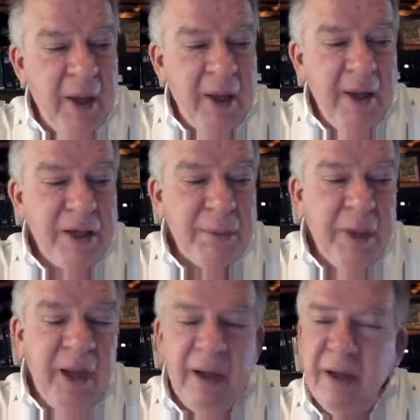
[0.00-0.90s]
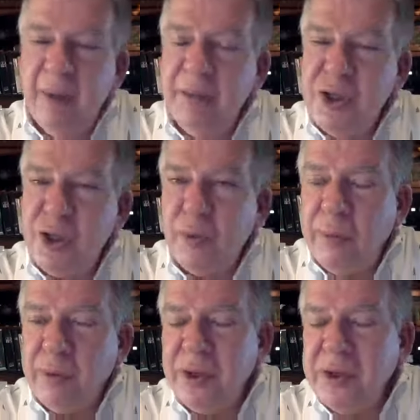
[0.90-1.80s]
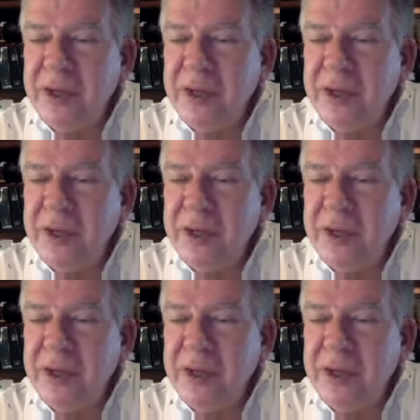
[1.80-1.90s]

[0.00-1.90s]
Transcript: He explained to them the scriptures.